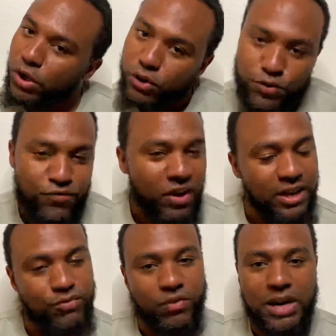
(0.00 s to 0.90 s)
you
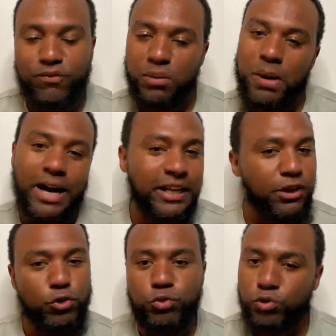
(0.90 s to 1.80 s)
fighting for everybody
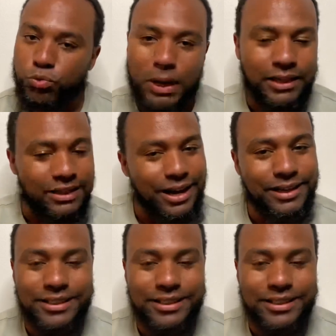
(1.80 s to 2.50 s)
and you about to knock